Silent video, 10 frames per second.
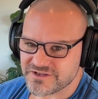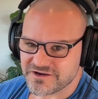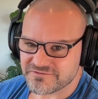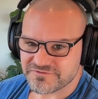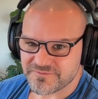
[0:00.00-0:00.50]

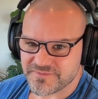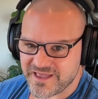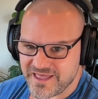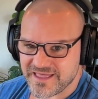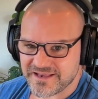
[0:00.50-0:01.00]
come from the
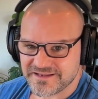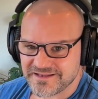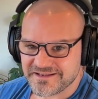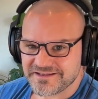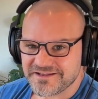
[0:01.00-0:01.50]
head
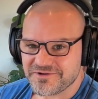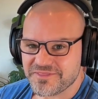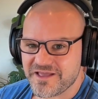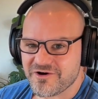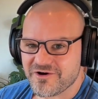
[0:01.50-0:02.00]
you know
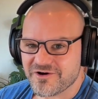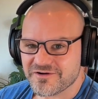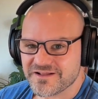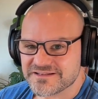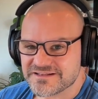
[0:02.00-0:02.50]
they
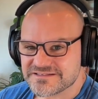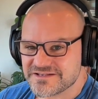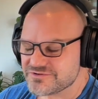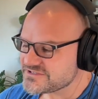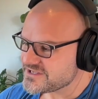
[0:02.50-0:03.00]
are
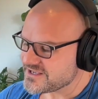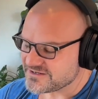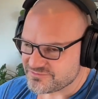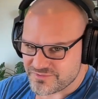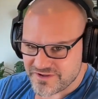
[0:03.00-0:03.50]

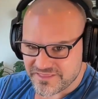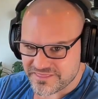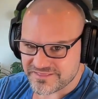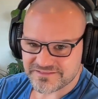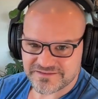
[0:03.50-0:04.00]
associated
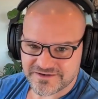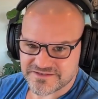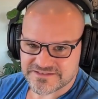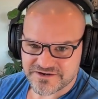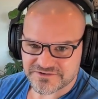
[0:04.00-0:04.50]
with you know
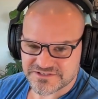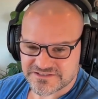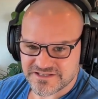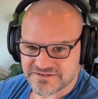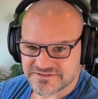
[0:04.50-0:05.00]
these energy
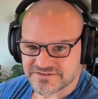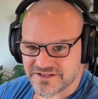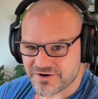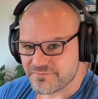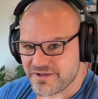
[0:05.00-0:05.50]
centers
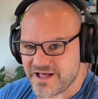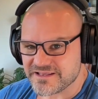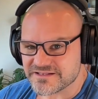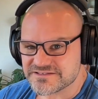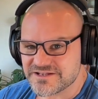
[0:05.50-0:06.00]
in our
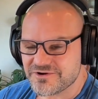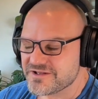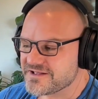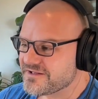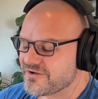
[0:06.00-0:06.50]
body and so
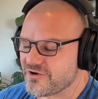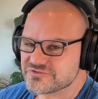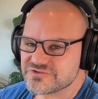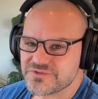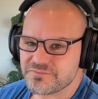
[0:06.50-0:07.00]

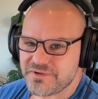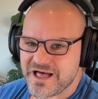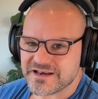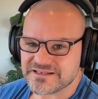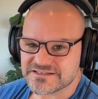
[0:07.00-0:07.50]
also the
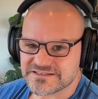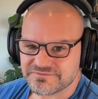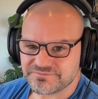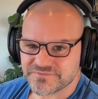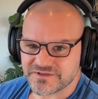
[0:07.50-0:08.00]
body's
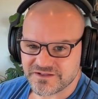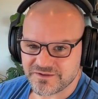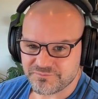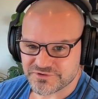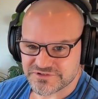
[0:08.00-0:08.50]
uh,
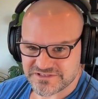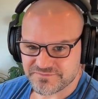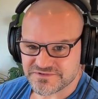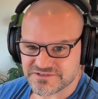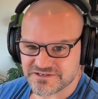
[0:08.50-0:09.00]
uh,
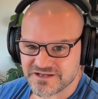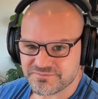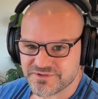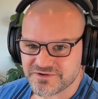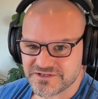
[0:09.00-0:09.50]
perception and
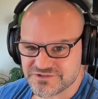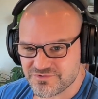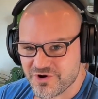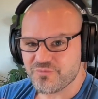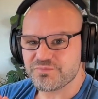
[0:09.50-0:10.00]
ability
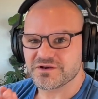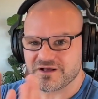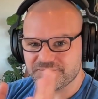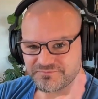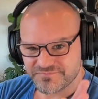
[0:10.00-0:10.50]
to open
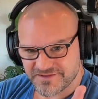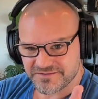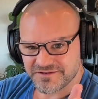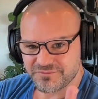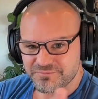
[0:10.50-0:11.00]
up
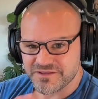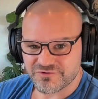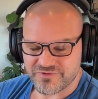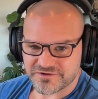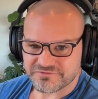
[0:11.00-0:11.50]
and you know be a
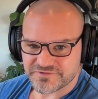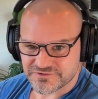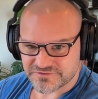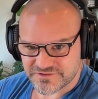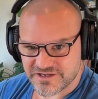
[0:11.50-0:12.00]
greater
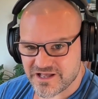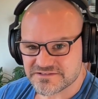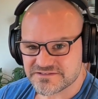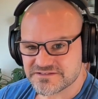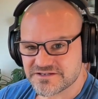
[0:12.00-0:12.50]
filter for
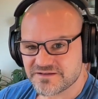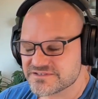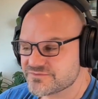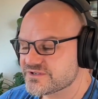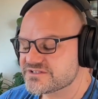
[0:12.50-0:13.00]
consciousness
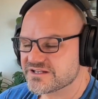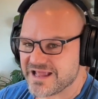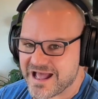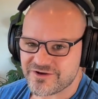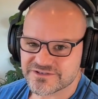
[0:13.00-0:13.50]
comes in which
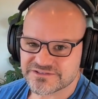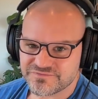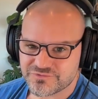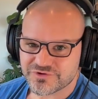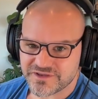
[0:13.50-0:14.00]
allows
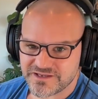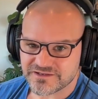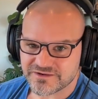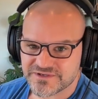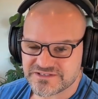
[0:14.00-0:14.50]
for
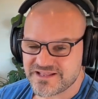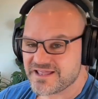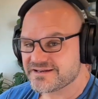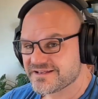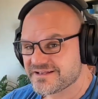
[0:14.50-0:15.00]
healing which
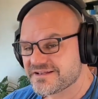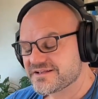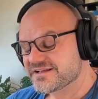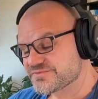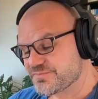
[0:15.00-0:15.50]
then
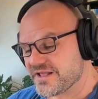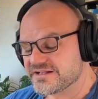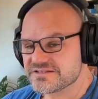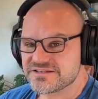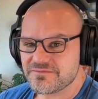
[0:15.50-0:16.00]

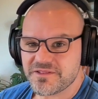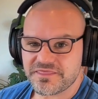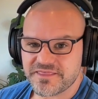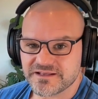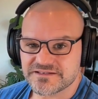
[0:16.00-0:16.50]
explains some of
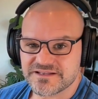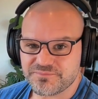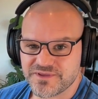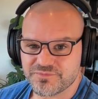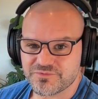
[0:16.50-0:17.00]
the things
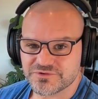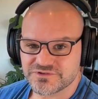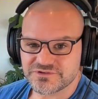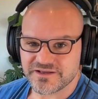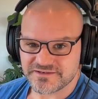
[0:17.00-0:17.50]
that people will
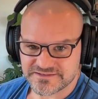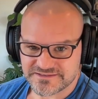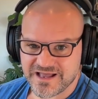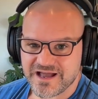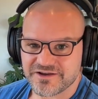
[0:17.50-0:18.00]
do like
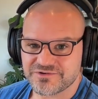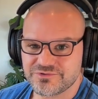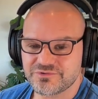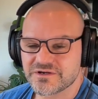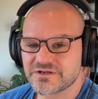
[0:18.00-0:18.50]
this guy
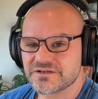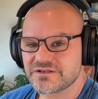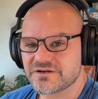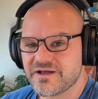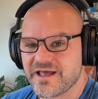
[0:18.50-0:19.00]
who
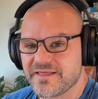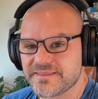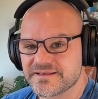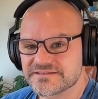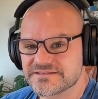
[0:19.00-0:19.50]
you know
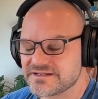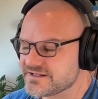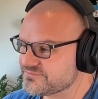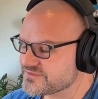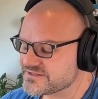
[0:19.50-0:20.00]
had this
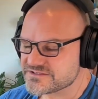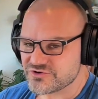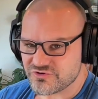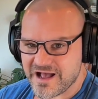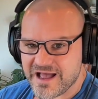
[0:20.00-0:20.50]
uh, this
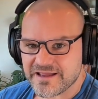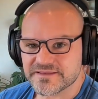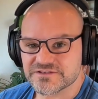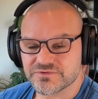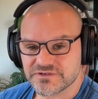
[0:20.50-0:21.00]
cry
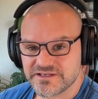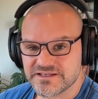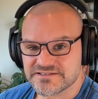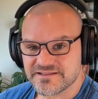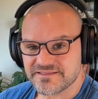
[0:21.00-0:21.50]
and this
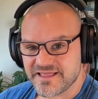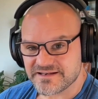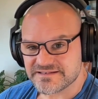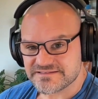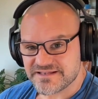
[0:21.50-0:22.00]
release that
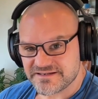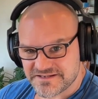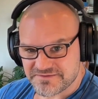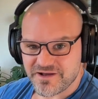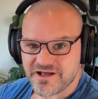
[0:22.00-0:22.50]
then sent
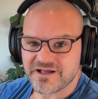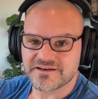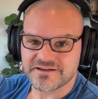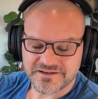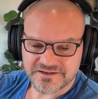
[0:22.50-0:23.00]
him
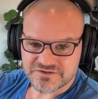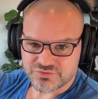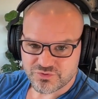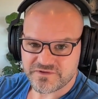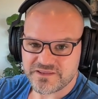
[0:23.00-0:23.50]
on
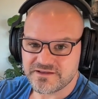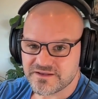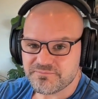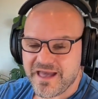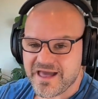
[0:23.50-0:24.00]
sort of a
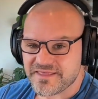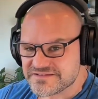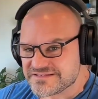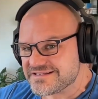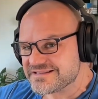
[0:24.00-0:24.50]
healing path
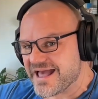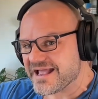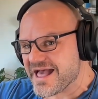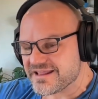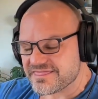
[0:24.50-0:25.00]
i've seen
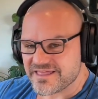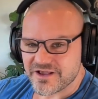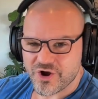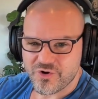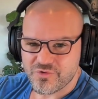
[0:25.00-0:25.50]
that kind of
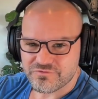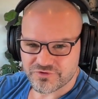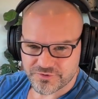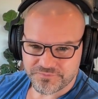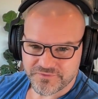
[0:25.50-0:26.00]
thing
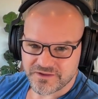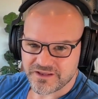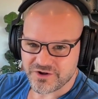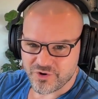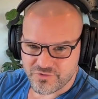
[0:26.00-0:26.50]
over
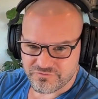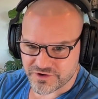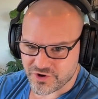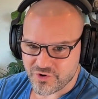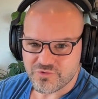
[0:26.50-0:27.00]
and over
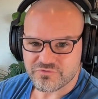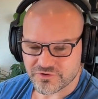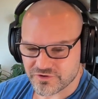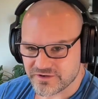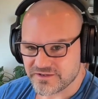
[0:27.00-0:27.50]
and
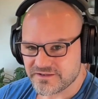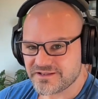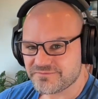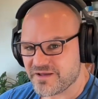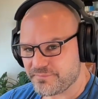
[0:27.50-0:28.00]
over
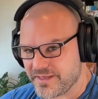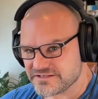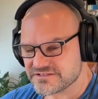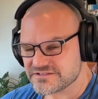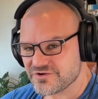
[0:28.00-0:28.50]
in my
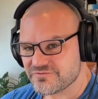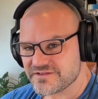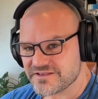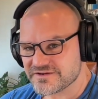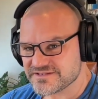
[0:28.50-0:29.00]
patients over
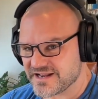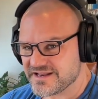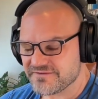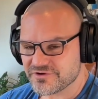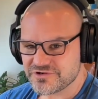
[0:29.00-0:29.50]
the years. And I
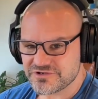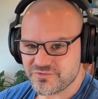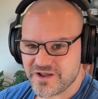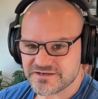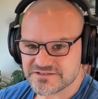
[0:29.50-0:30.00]
never could
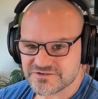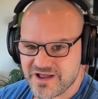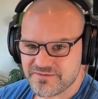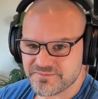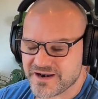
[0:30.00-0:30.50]
quite
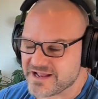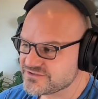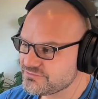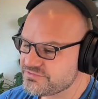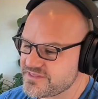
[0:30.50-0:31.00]
describe it, but I
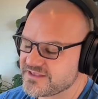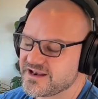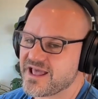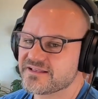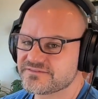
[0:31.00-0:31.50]
do think
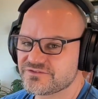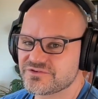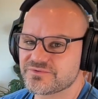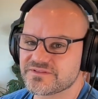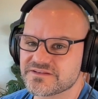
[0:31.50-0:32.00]
it has to
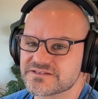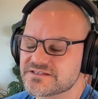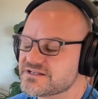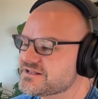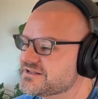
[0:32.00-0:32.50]
do with
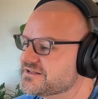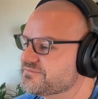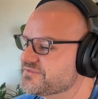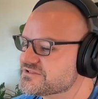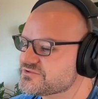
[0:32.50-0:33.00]
this
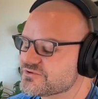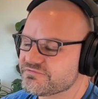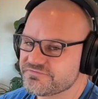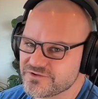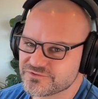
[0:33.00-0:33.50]
this sort of
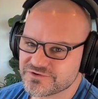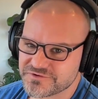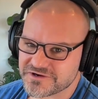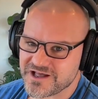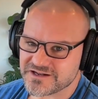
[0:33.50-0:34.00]
filter
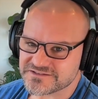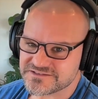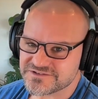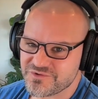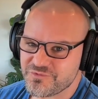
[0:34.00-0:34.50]
for
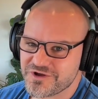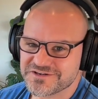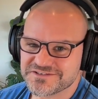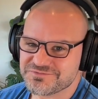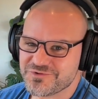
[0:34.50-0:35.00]
consciousness. So I'm
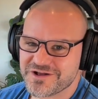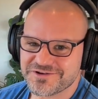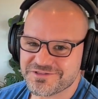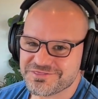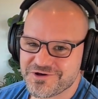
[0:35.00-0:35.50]
wondering just what
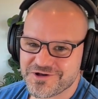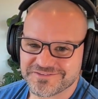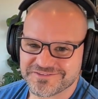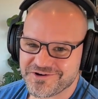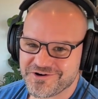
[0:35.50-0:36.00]
your
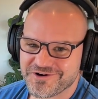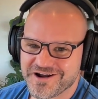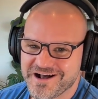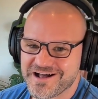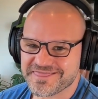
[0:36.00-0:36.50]
thoughts
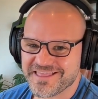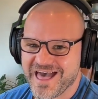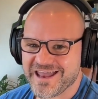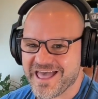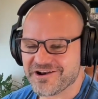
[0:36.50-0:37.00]
are on
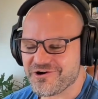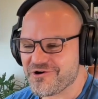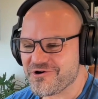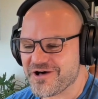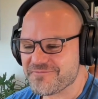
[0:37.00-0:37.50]
that at all.